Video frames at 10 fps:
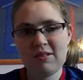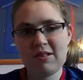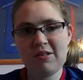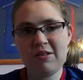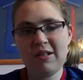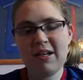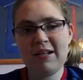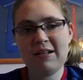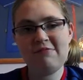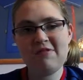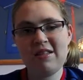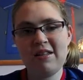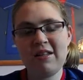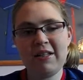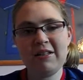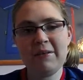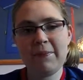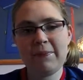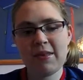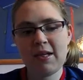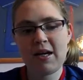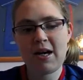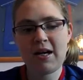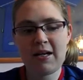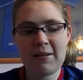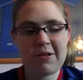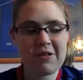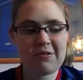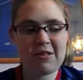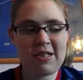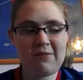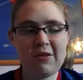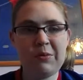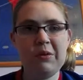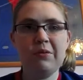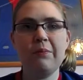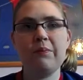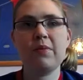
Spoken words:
It's good. I really like it. And I'm actually going to see Fleetwood.